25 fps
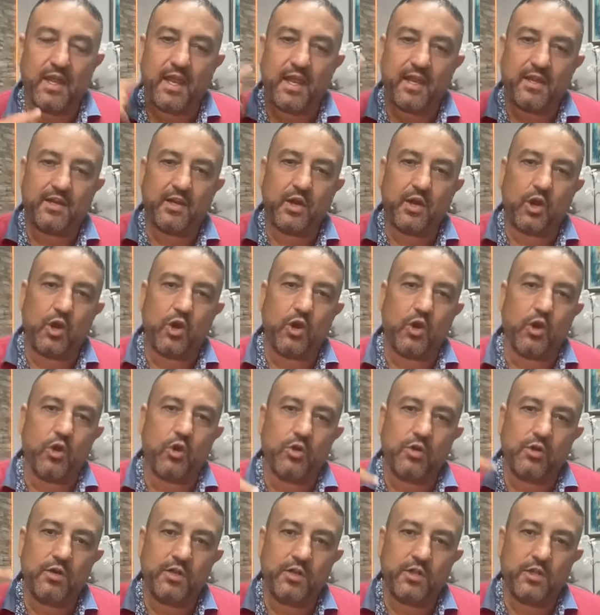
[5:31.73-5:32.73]
and
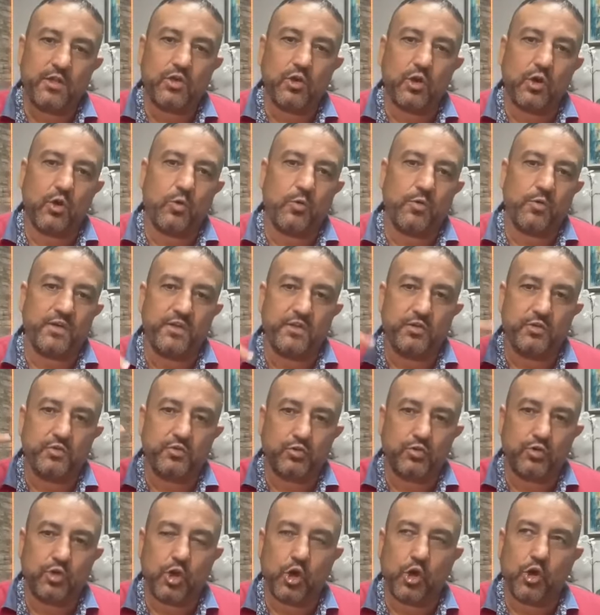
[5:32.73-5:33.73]
only go
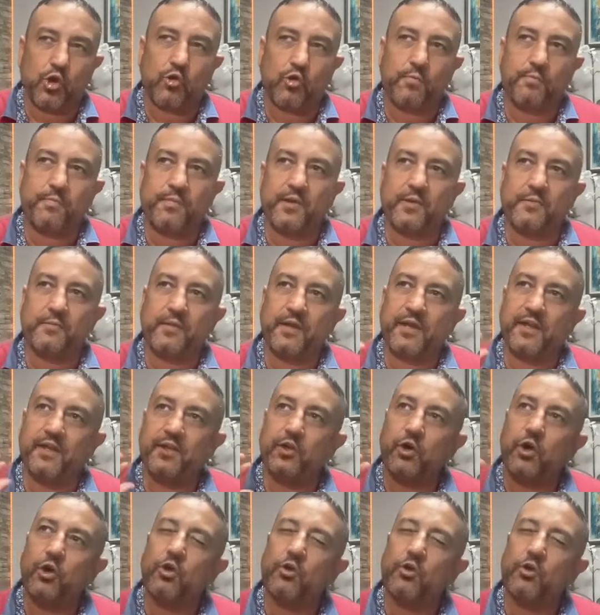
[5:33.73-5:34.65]
into hopium and